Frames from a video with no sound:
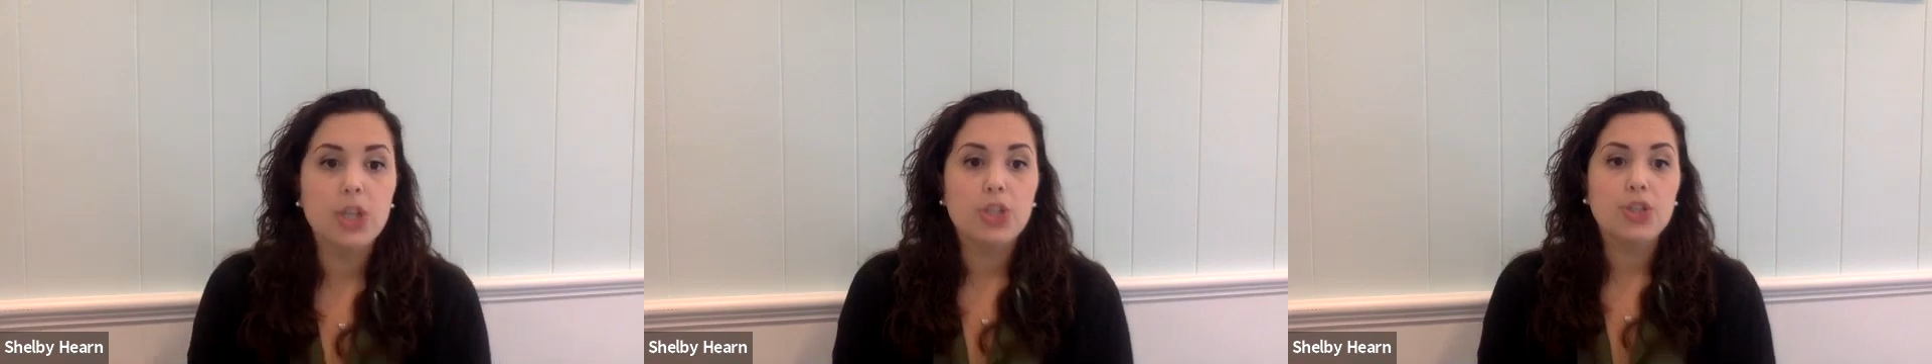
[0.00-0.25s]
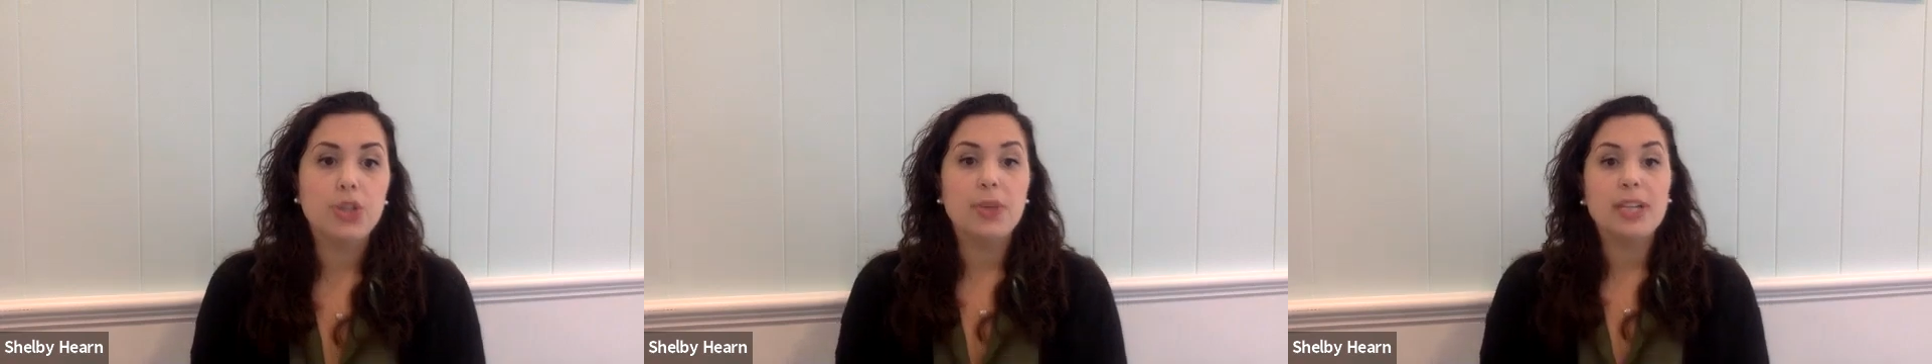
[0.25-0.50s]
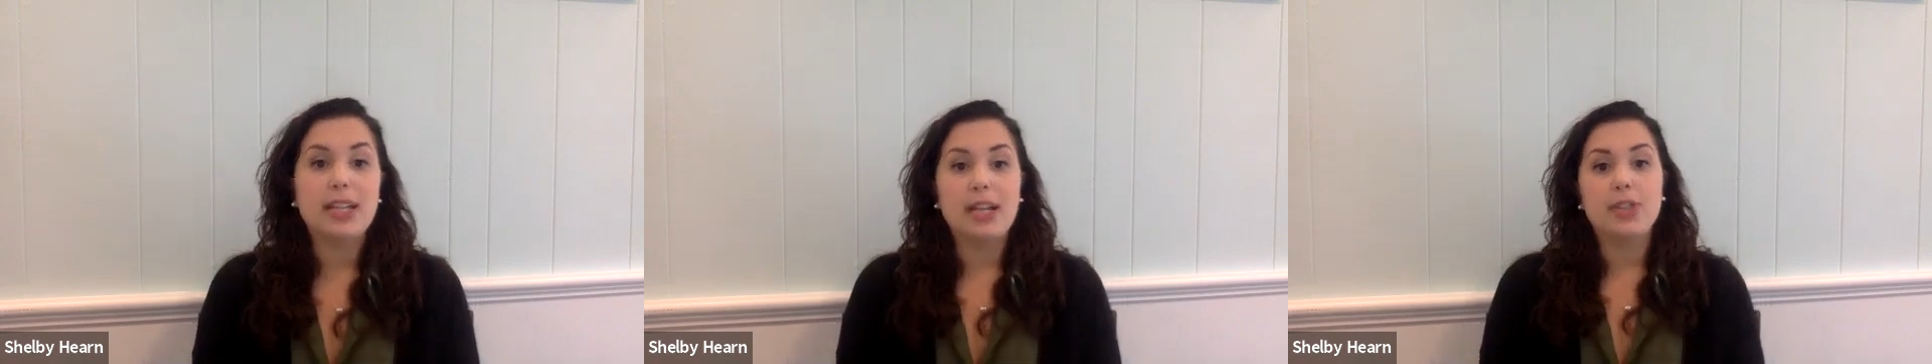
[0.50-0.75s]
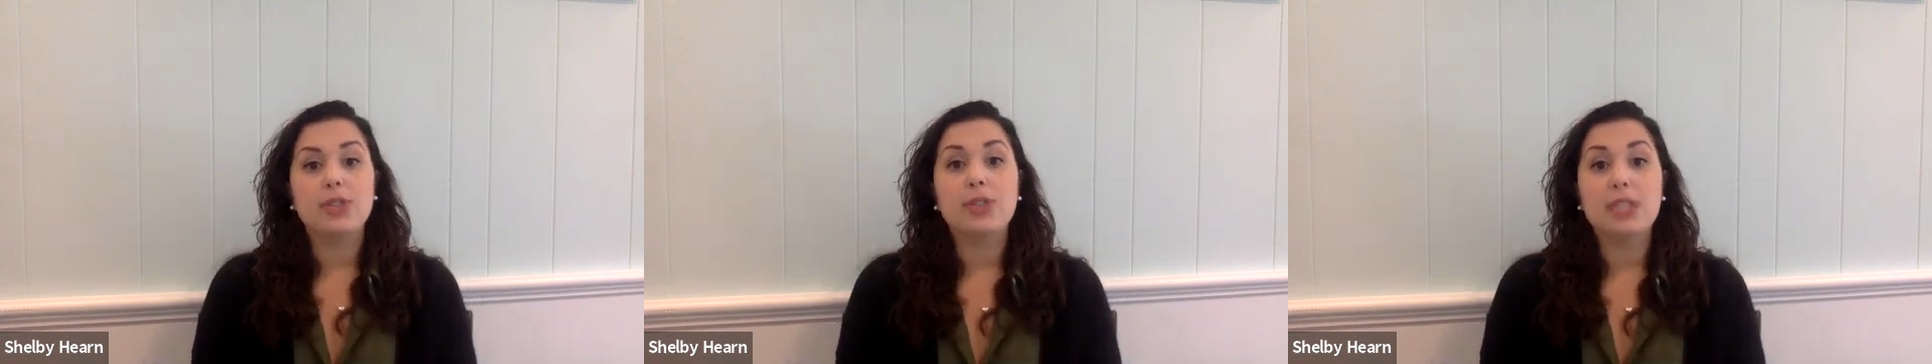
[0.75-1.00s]
So it
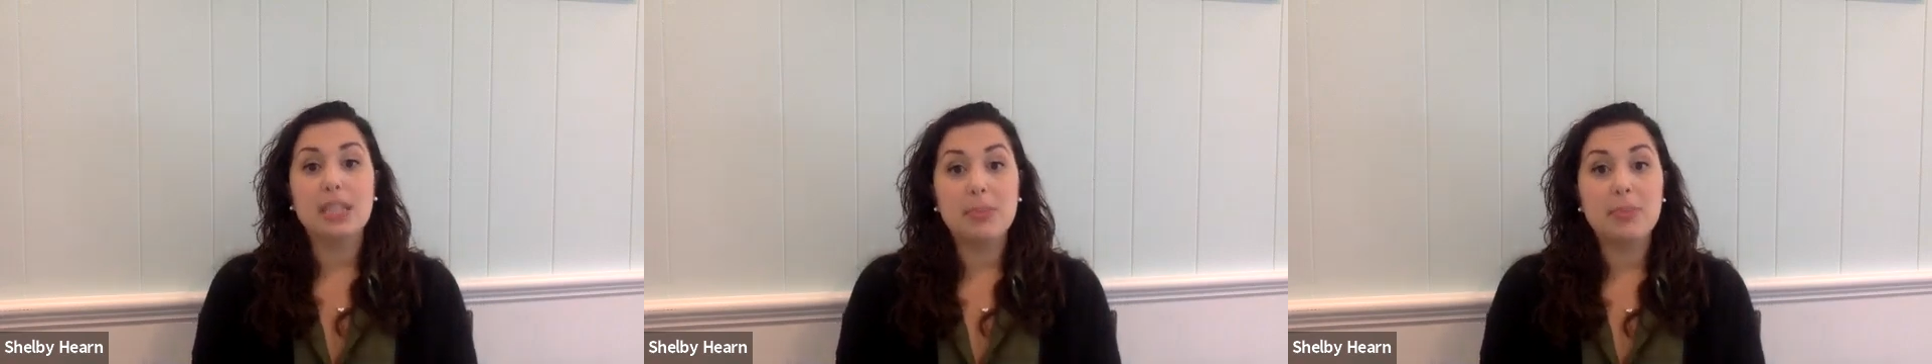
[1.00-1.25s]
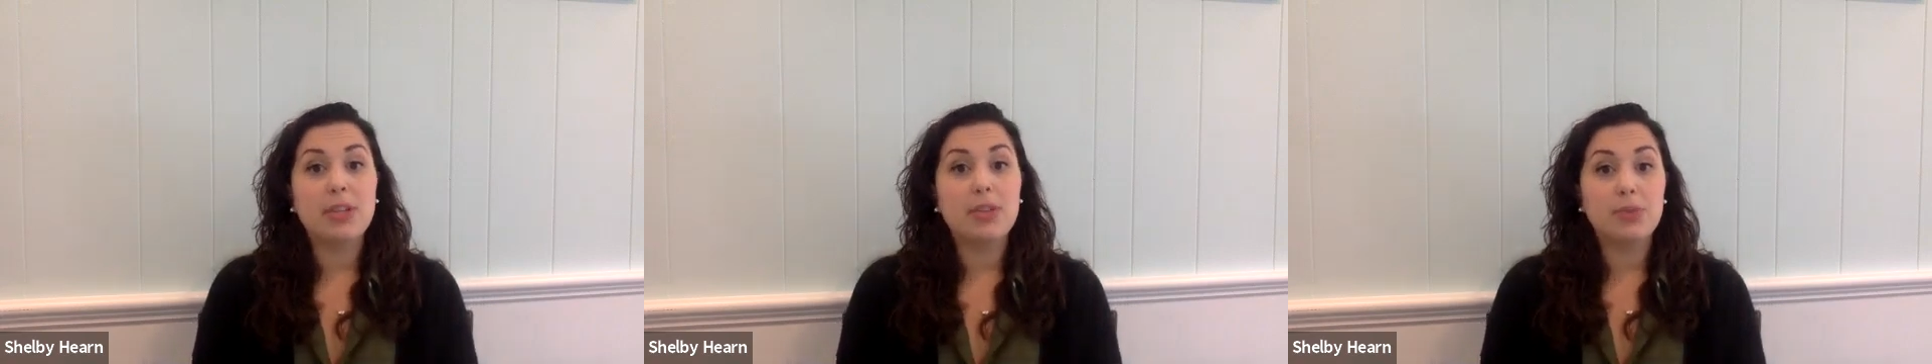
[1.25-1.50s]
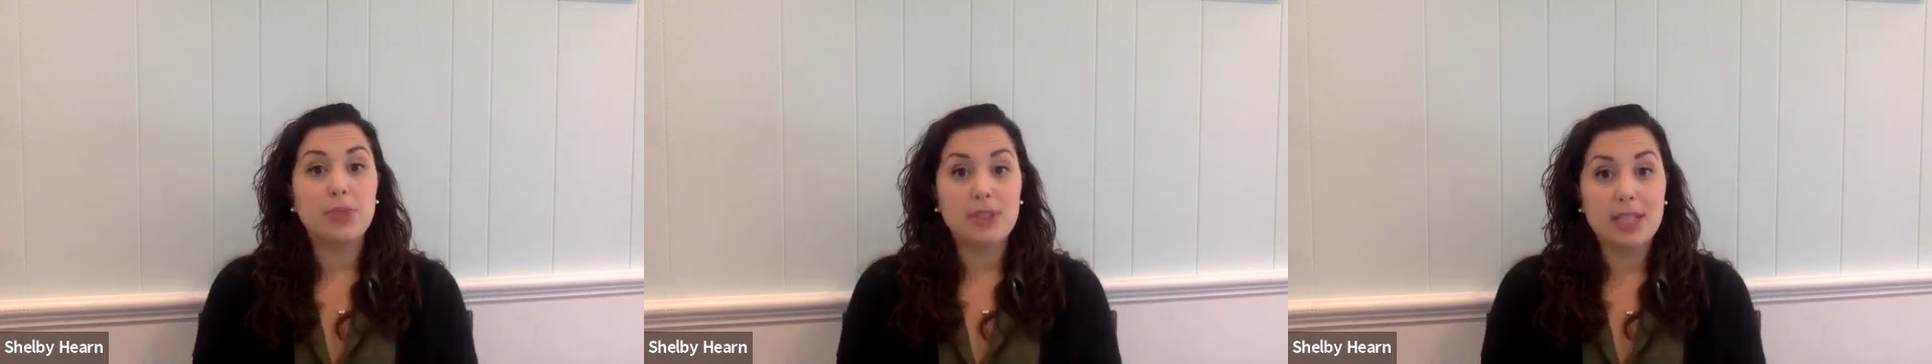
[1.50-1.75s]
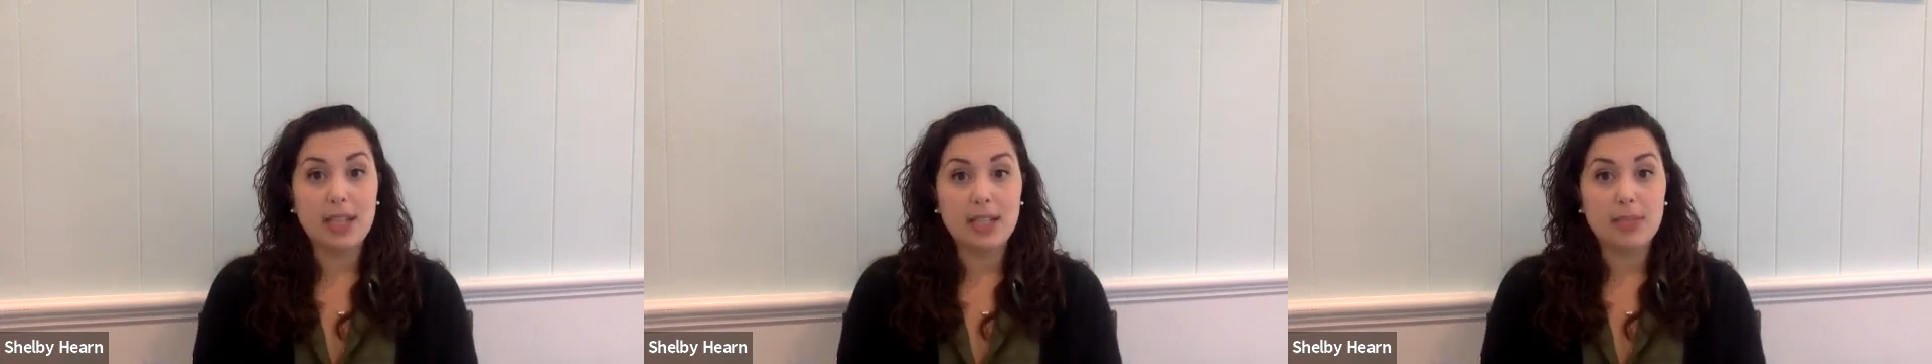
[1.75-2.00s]
keeps a really
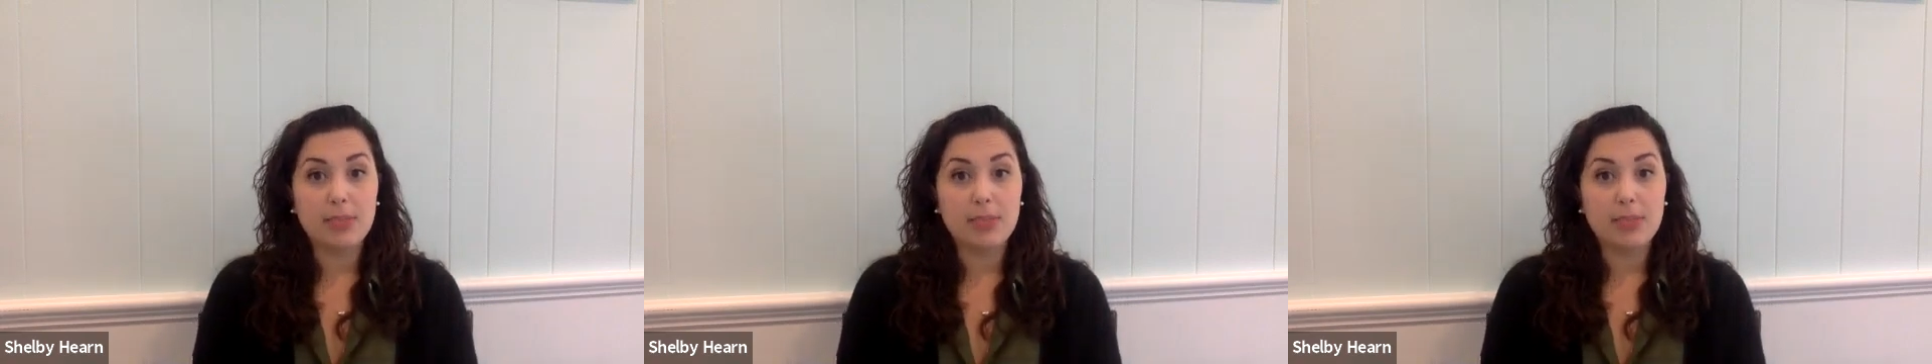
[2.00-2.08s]
nice,